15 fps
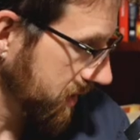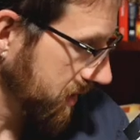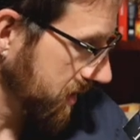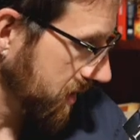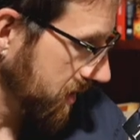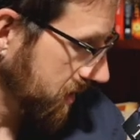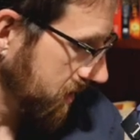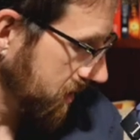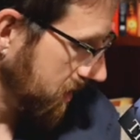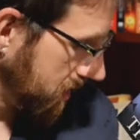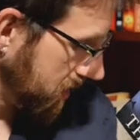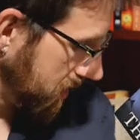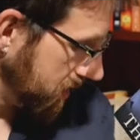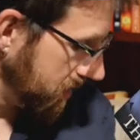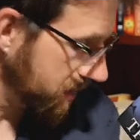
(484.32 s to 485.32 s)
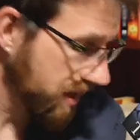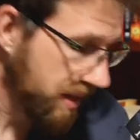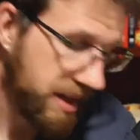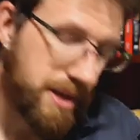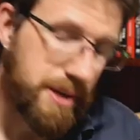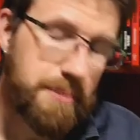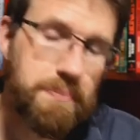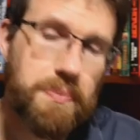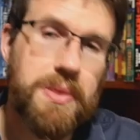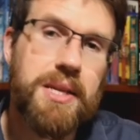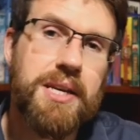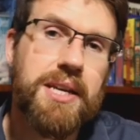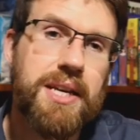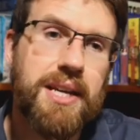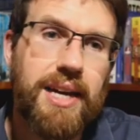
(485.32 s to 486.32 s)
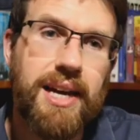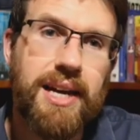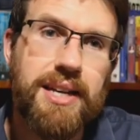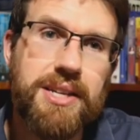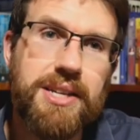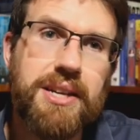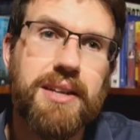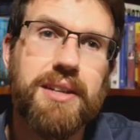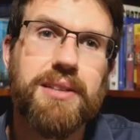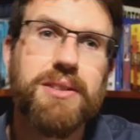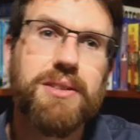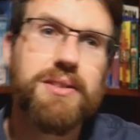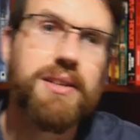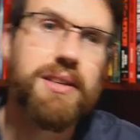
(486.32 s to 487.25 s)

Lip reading: Guards. And yes,